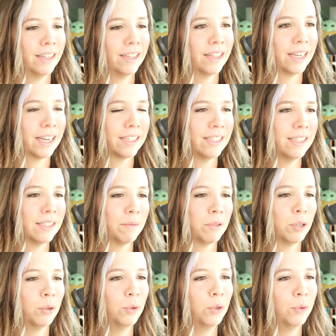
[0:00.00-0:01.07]
I see some
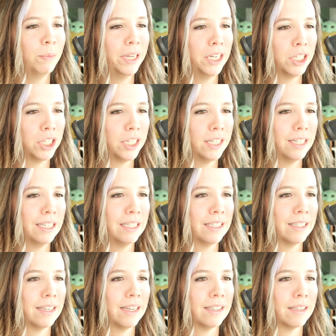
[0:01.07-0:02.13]
tool
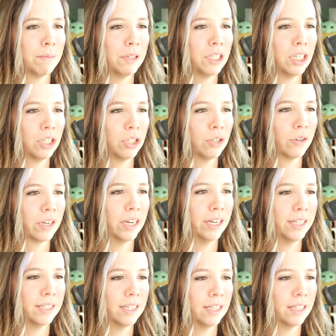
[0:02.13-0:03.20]
mentions and some additional
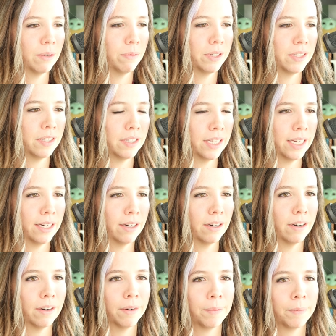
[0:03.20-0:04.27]
content that wasn't there.